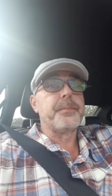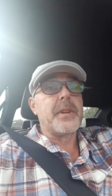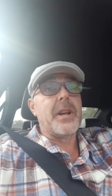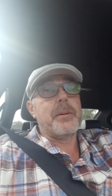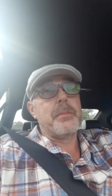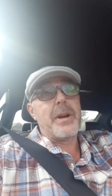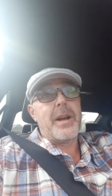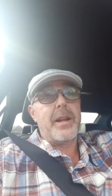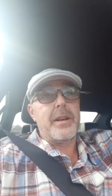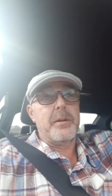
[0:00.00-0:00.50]

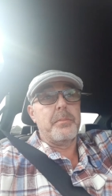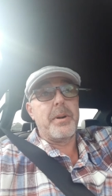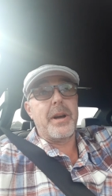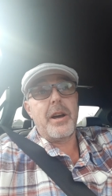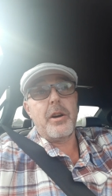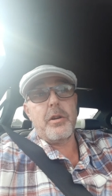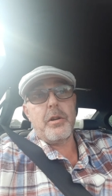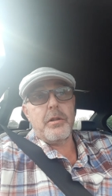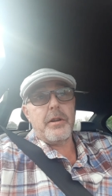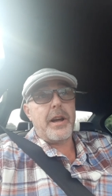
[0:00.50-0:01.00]
I'm out and
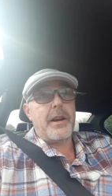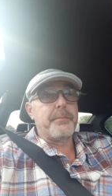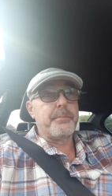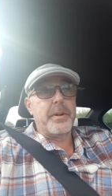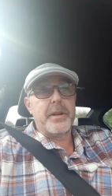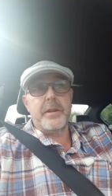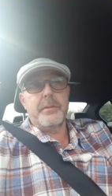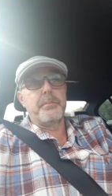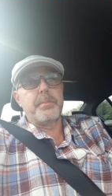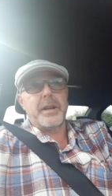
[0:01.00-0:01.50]
about, or I've
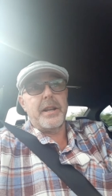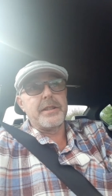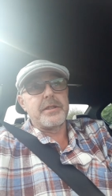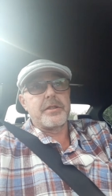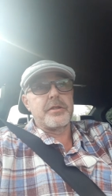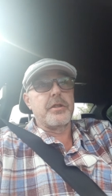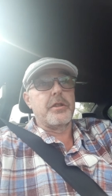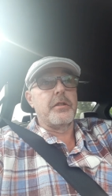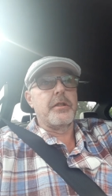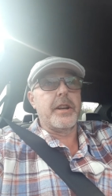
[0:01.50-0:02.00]
been
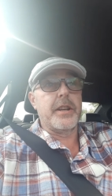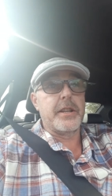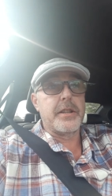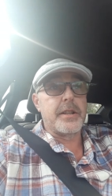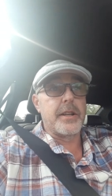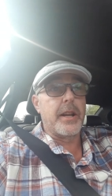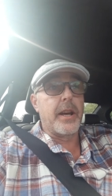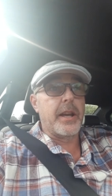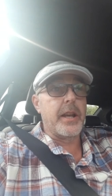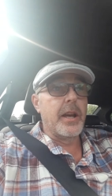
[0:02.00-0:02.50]
places already
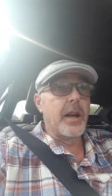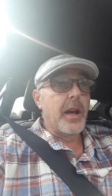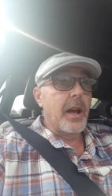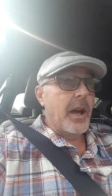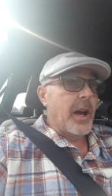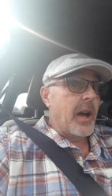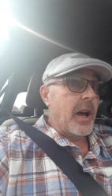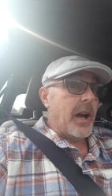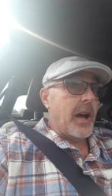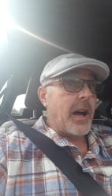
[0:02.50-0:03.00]
today.
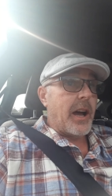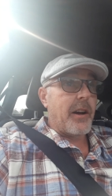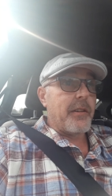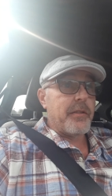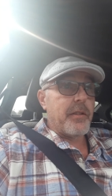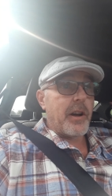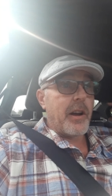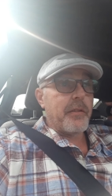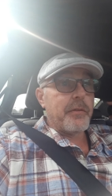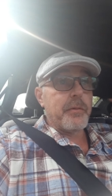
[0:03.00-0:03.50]

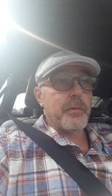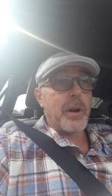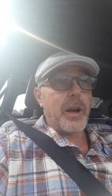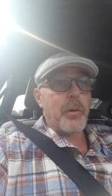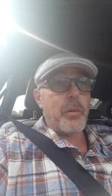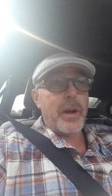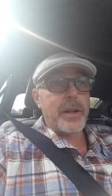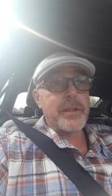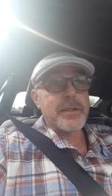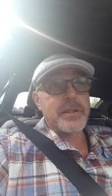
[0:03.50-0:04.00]
I've, I've,
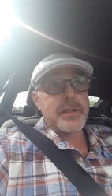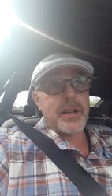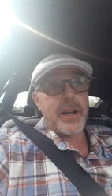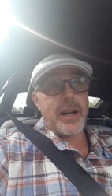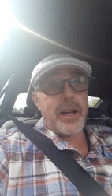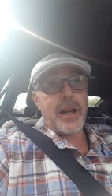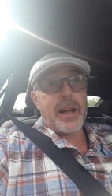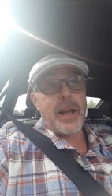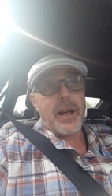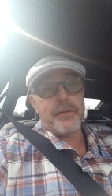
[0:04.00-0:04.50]
I went,
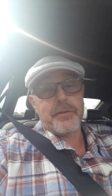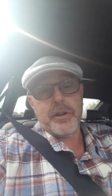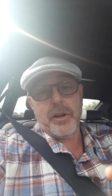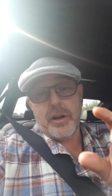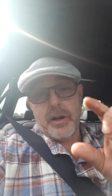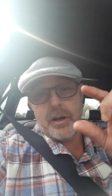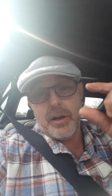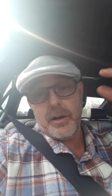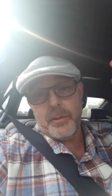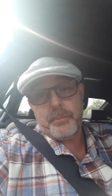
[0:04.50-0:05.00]
I've
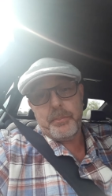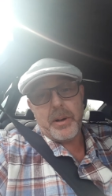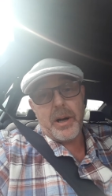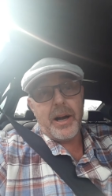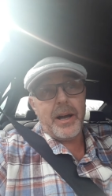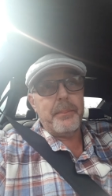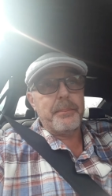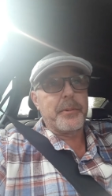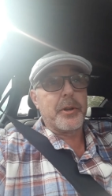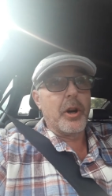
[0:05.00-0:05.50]
got a
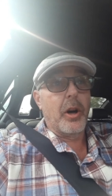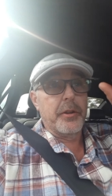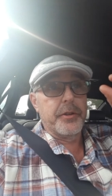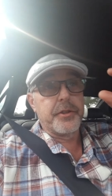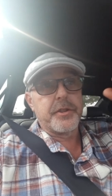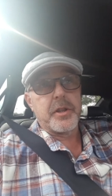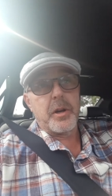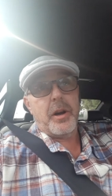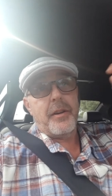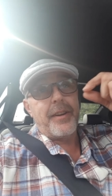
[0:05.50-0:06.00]
pipe
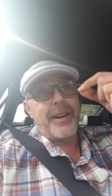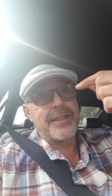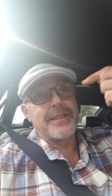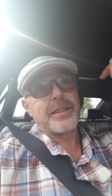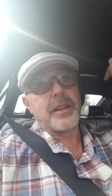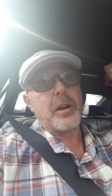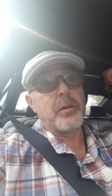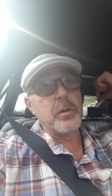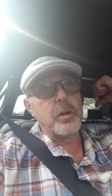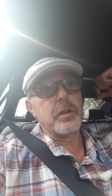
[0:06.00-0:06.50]
gone, so I've had
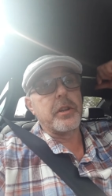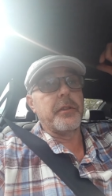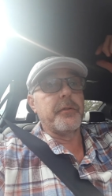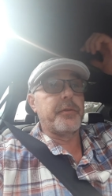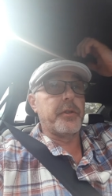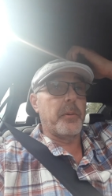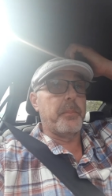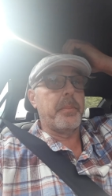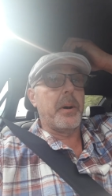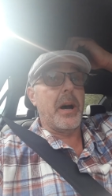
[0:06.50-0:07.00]
to go looking
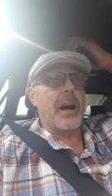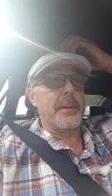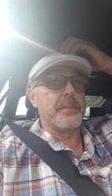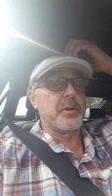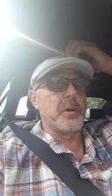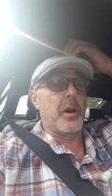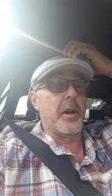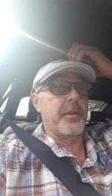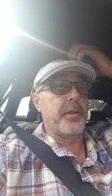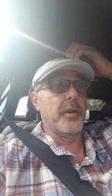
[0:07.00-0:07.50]
for a pipe.
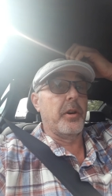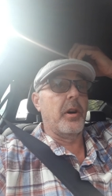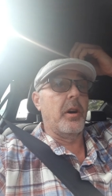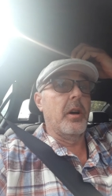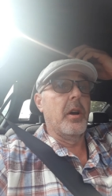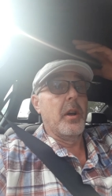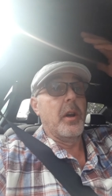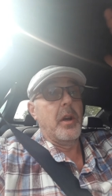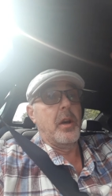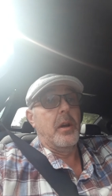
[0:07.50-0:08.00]
So I thought,
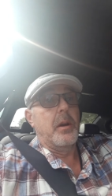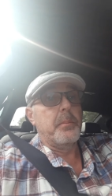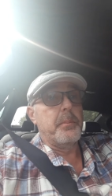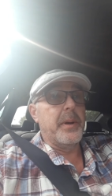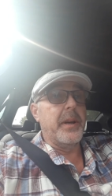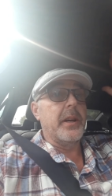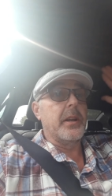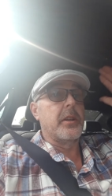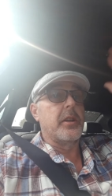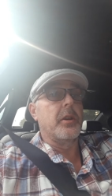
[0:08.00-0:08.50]

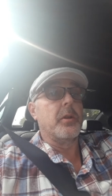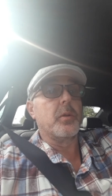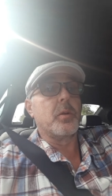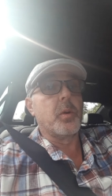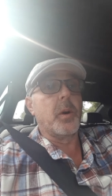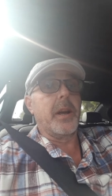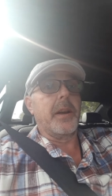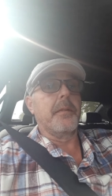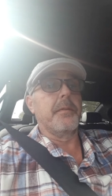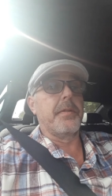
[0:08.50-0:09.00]
B&Q
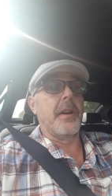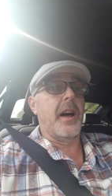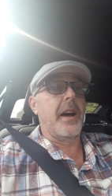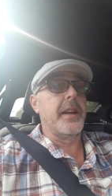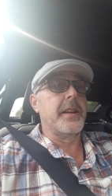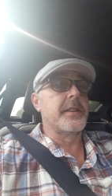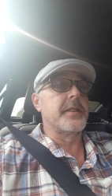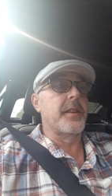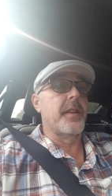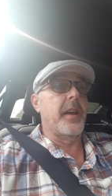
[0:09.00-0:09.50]
quick, fly
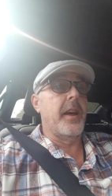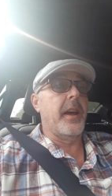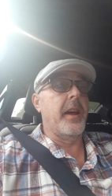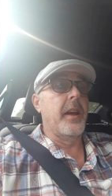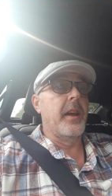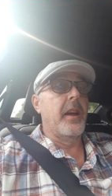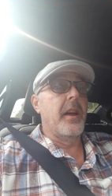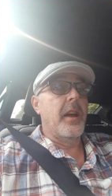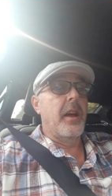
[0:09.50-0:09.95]
into there.